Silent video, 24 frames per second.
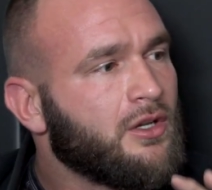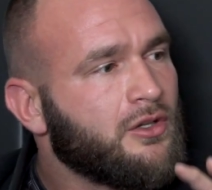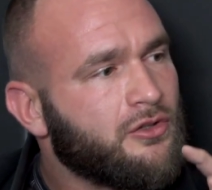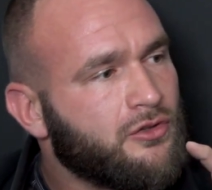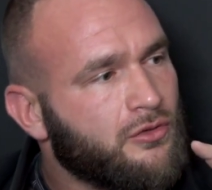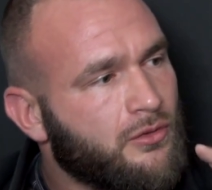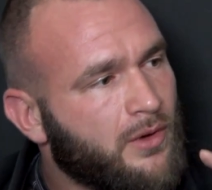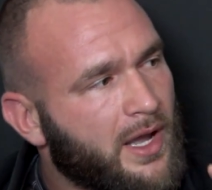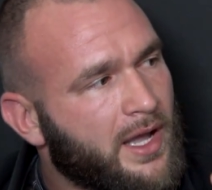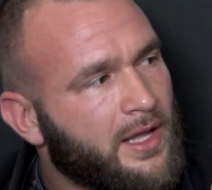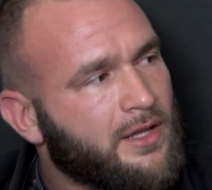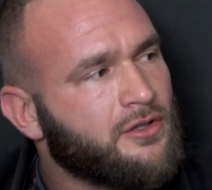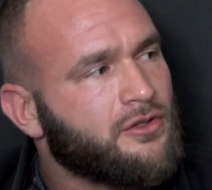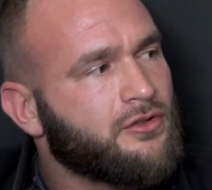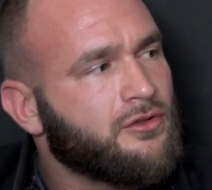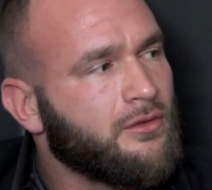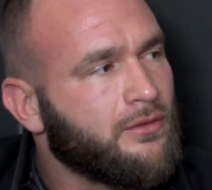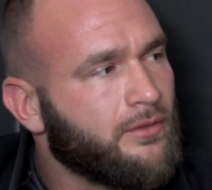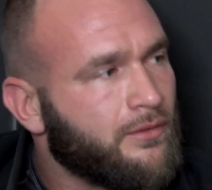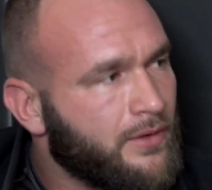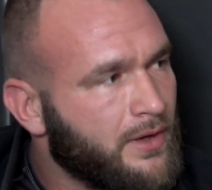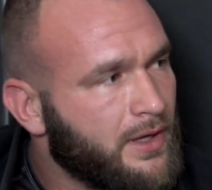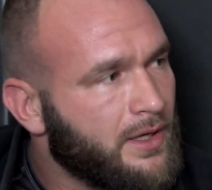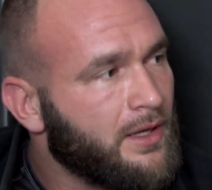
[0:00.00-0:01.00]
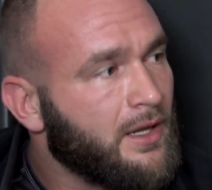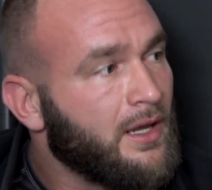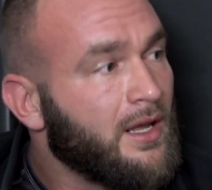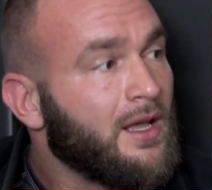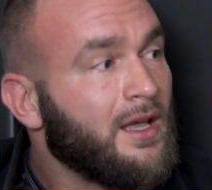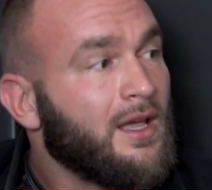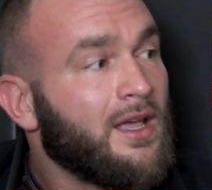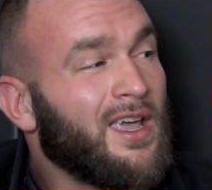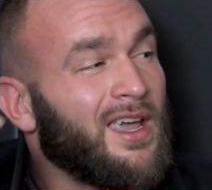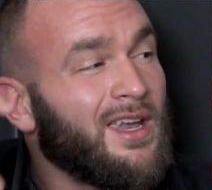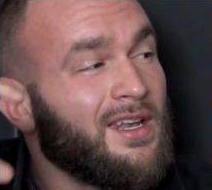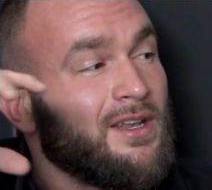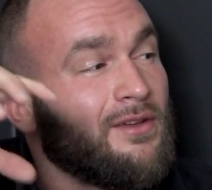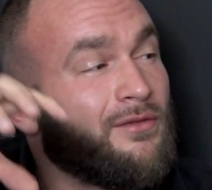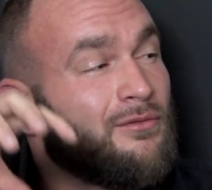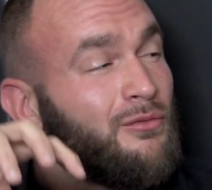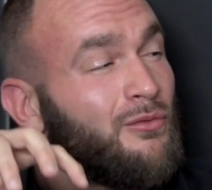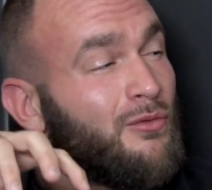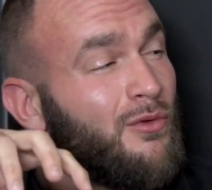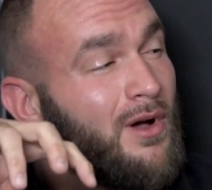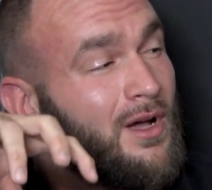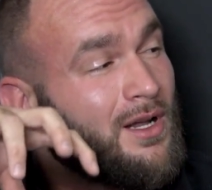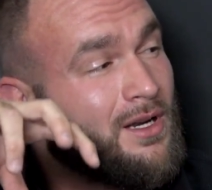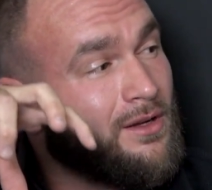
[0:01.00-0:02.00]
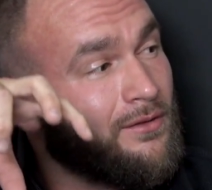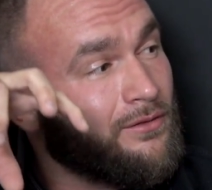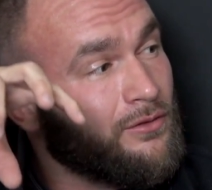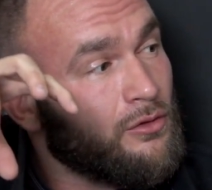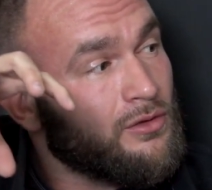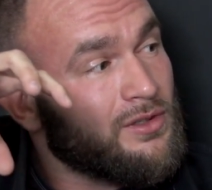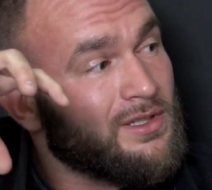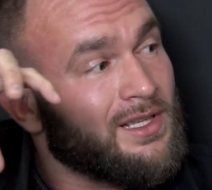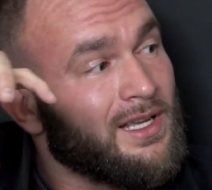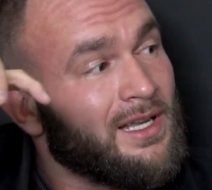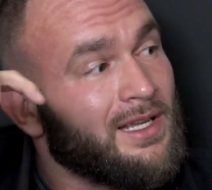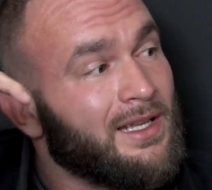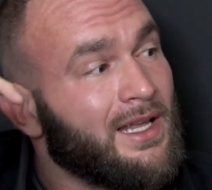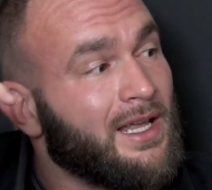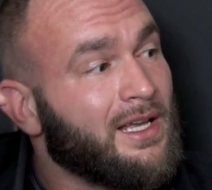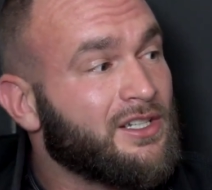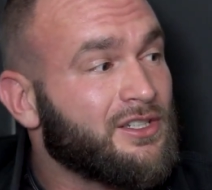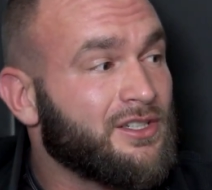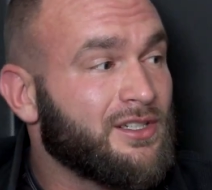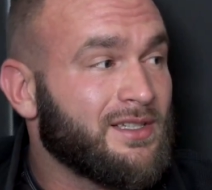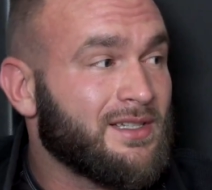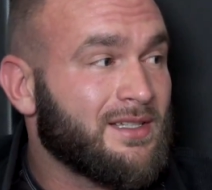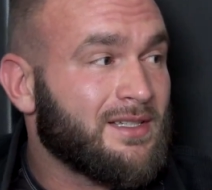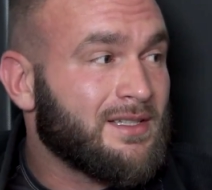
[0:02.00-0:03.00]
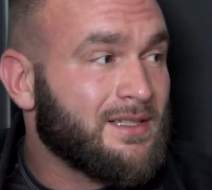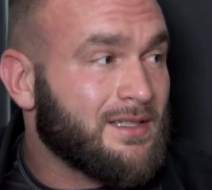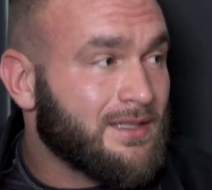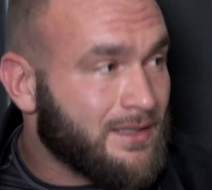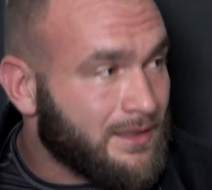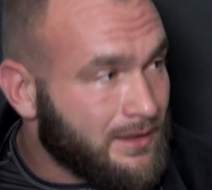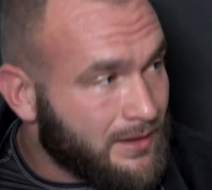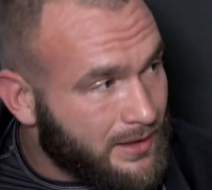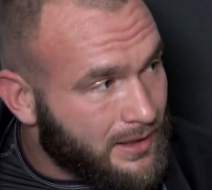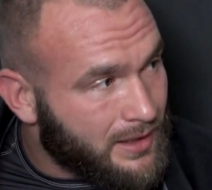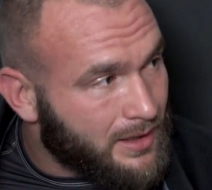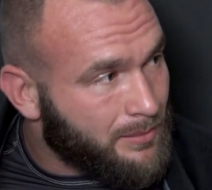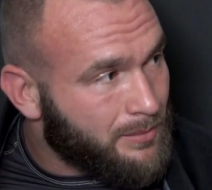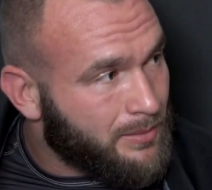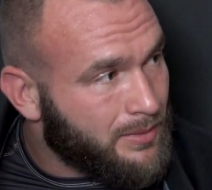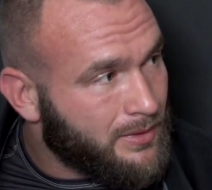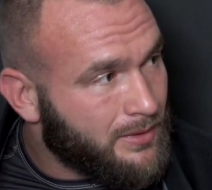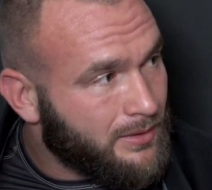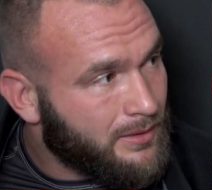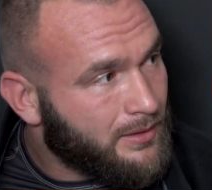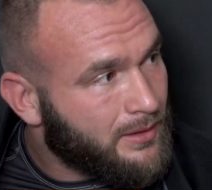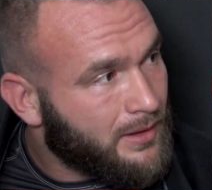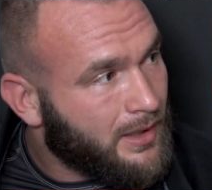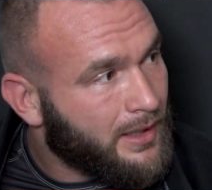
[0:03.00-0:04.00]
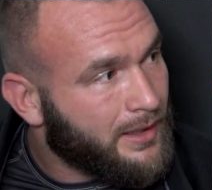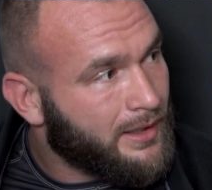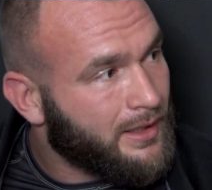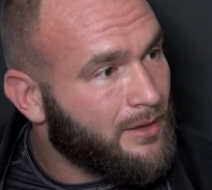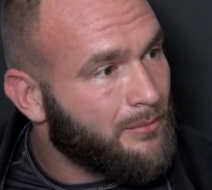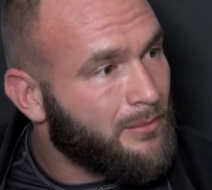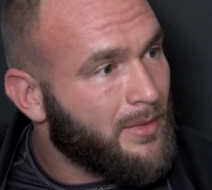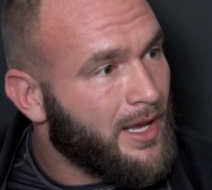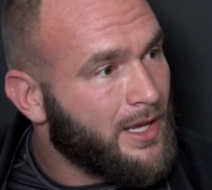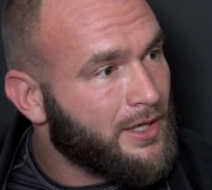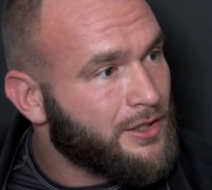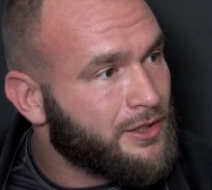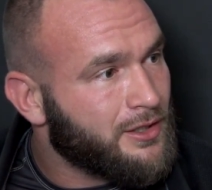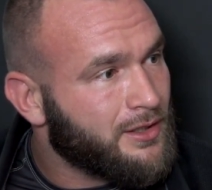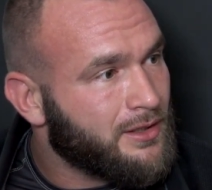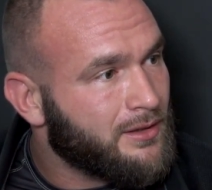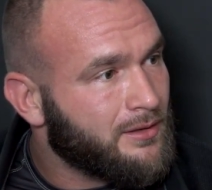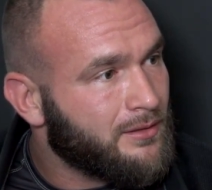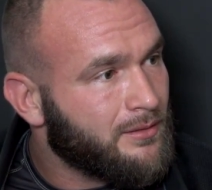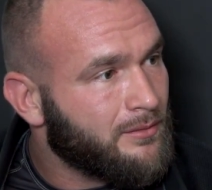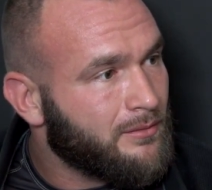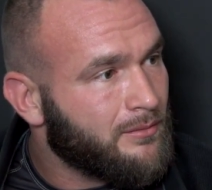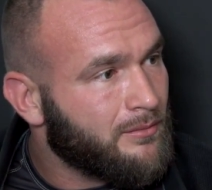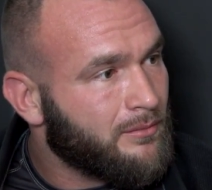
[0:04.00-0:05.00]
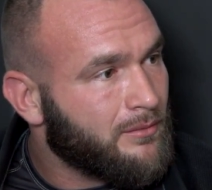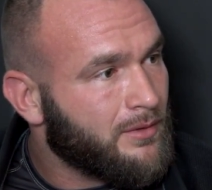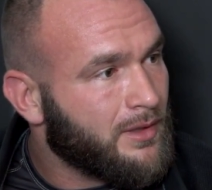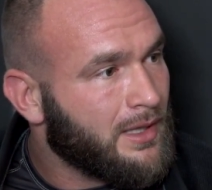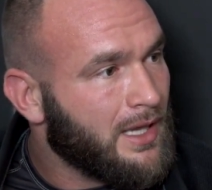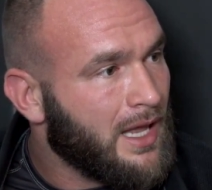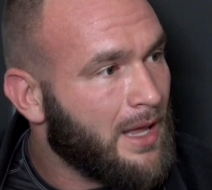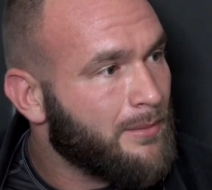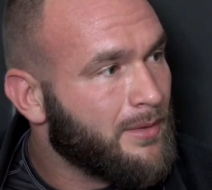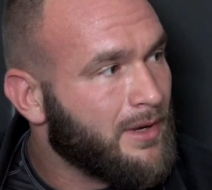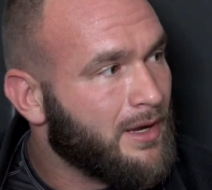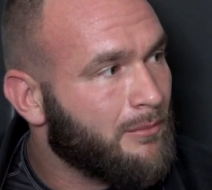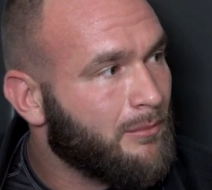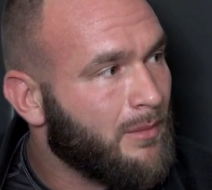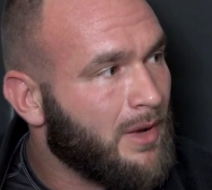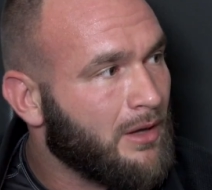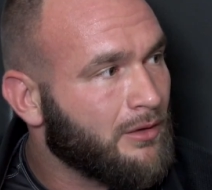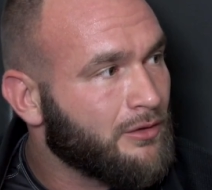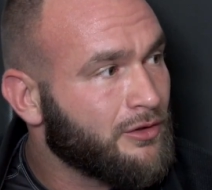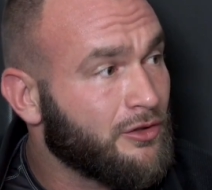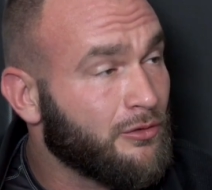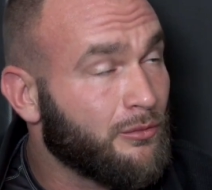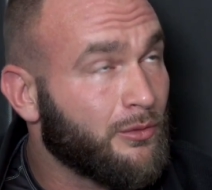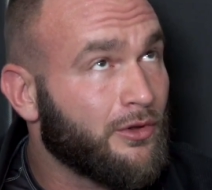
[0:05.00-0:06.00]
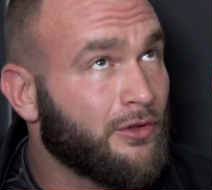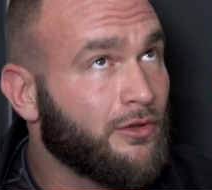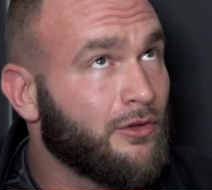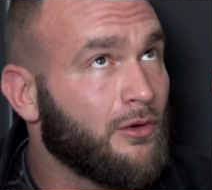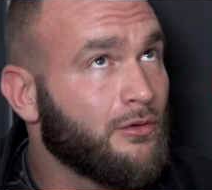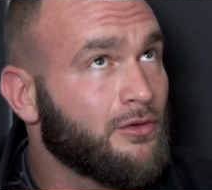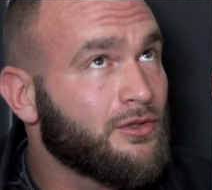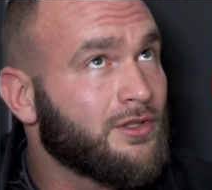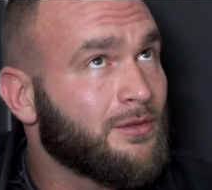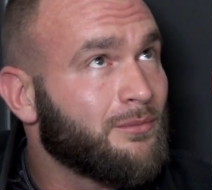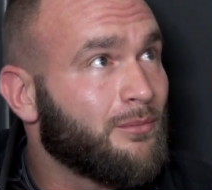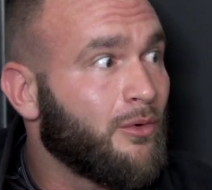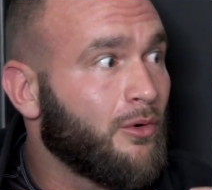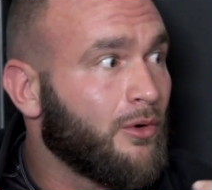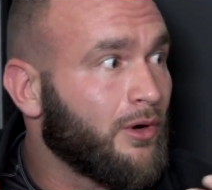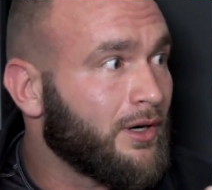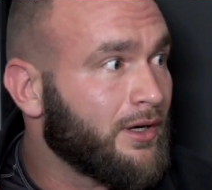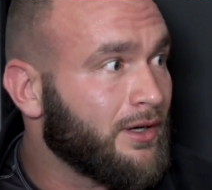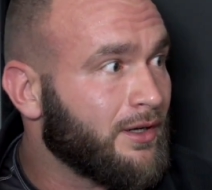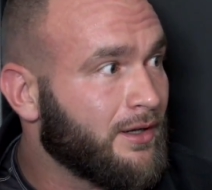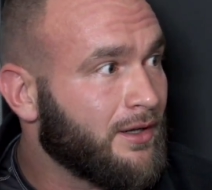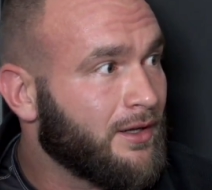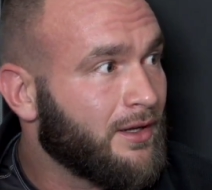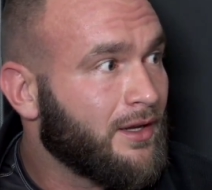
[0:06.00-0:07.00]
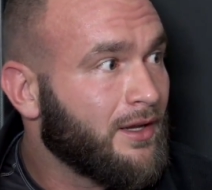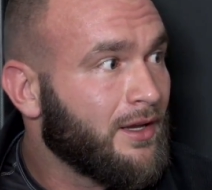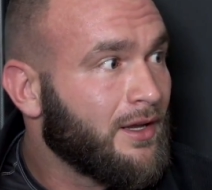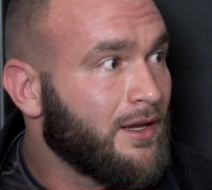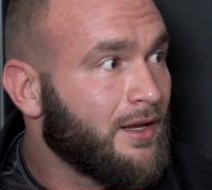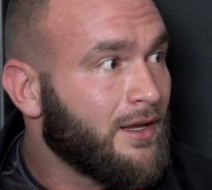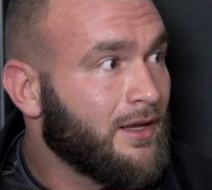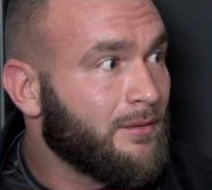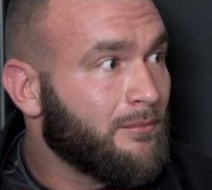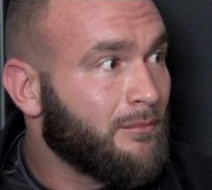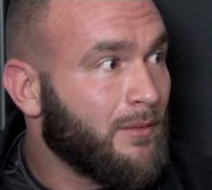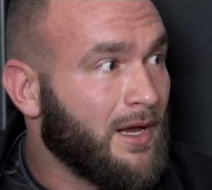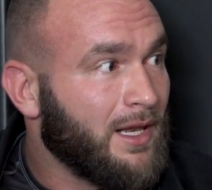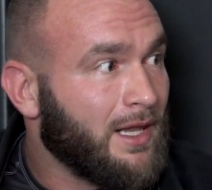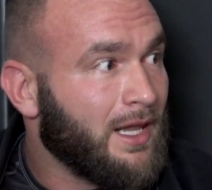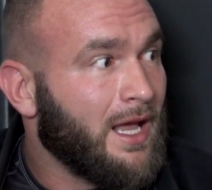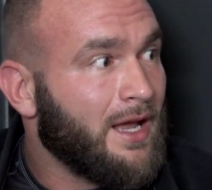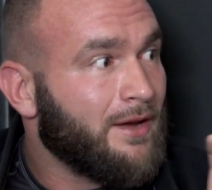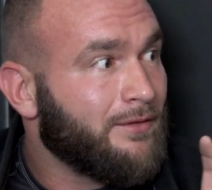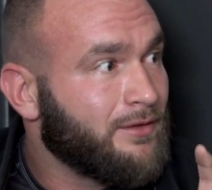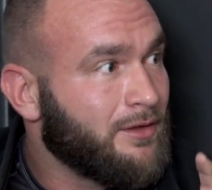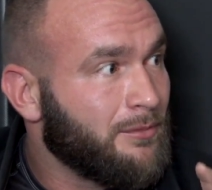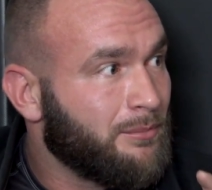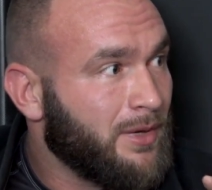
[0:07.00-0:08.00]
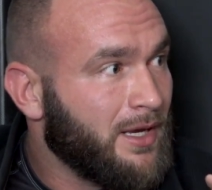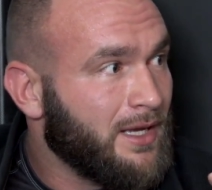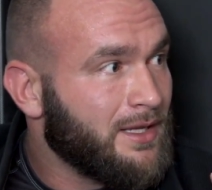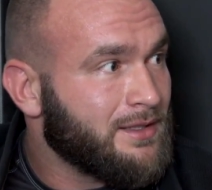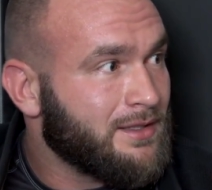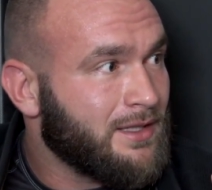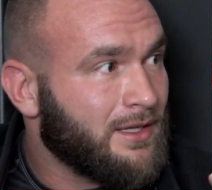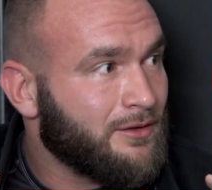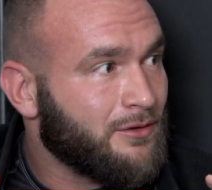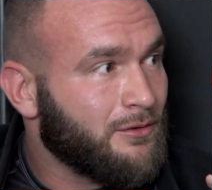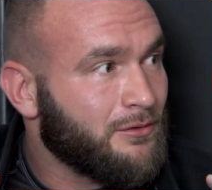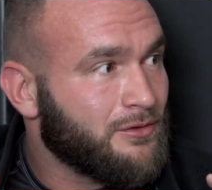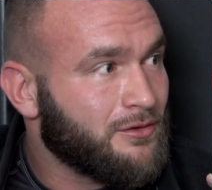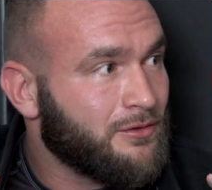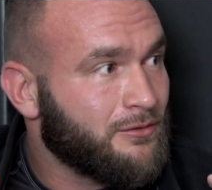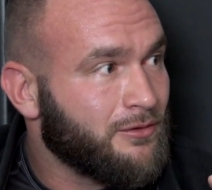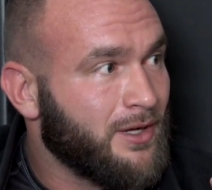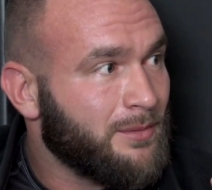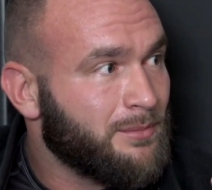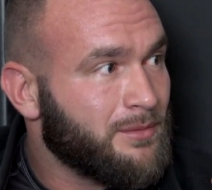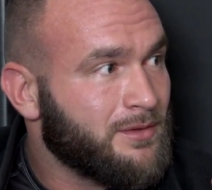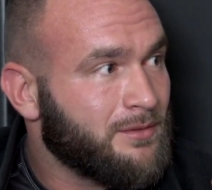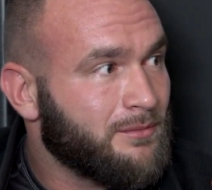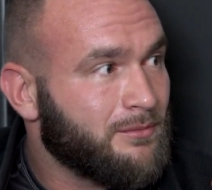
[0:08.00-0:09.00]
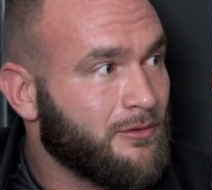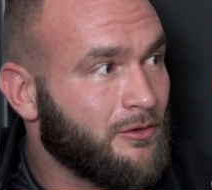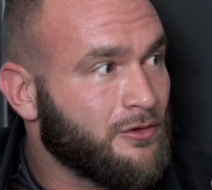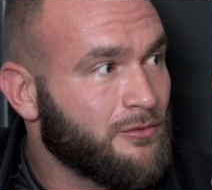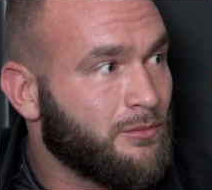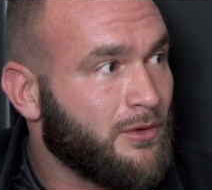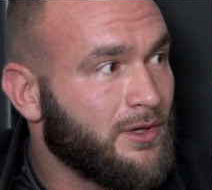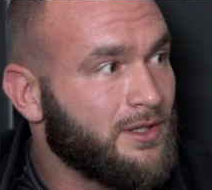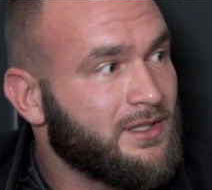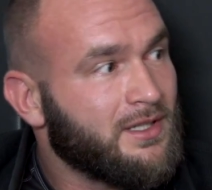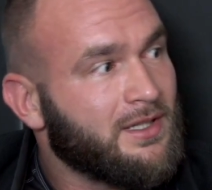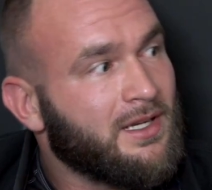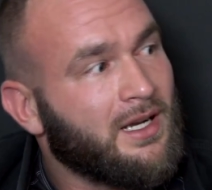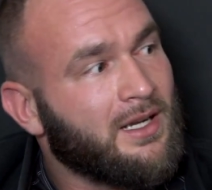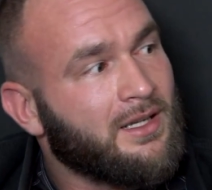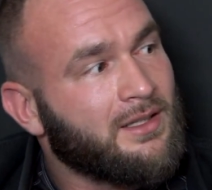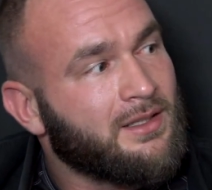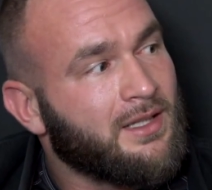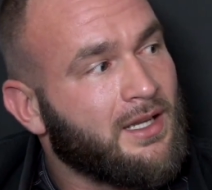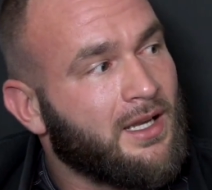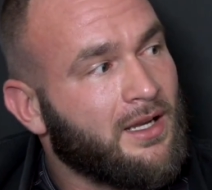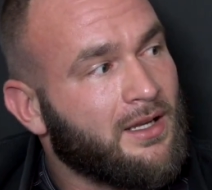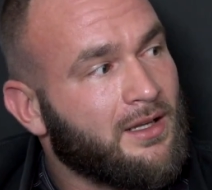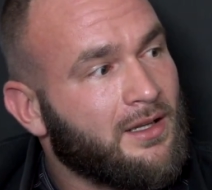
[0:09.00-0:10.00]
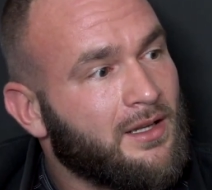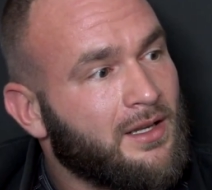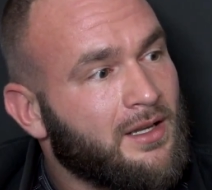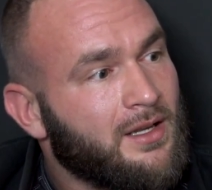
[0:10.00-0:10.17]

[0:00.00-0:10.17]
2 hands, 2 feet, and if one of those connections slip, I can imagine climbing a mountain with no support. My life depends on those grips, those points of contact.